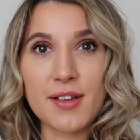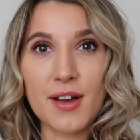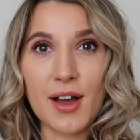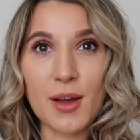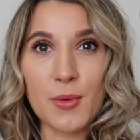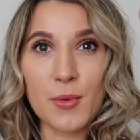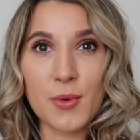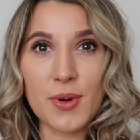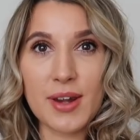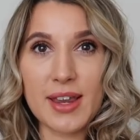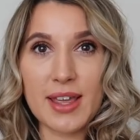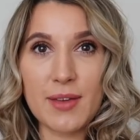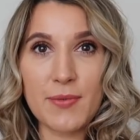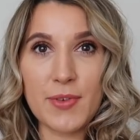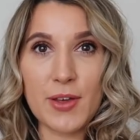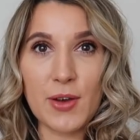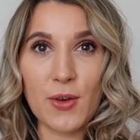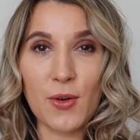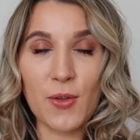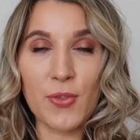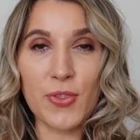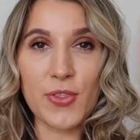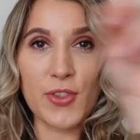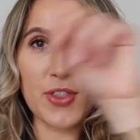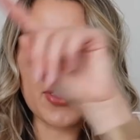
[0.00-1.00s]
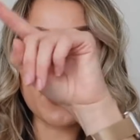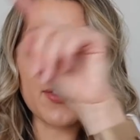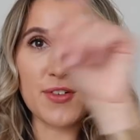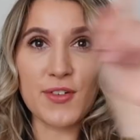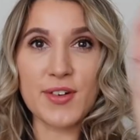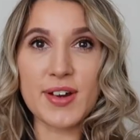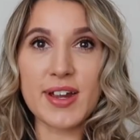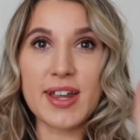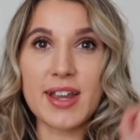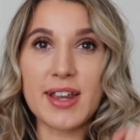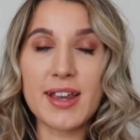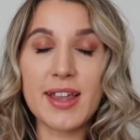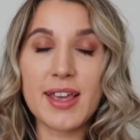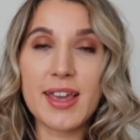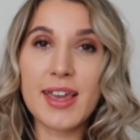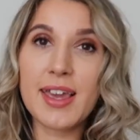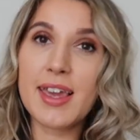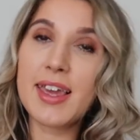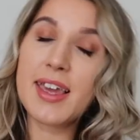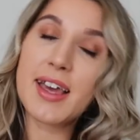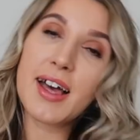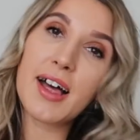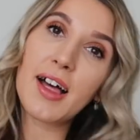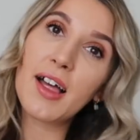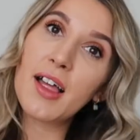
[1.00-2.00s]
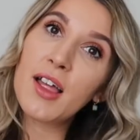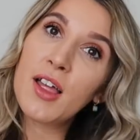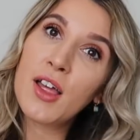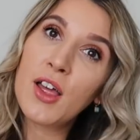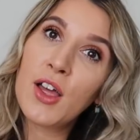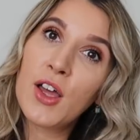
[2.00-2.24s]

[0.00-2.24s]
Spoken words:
I will leave it on the screen here.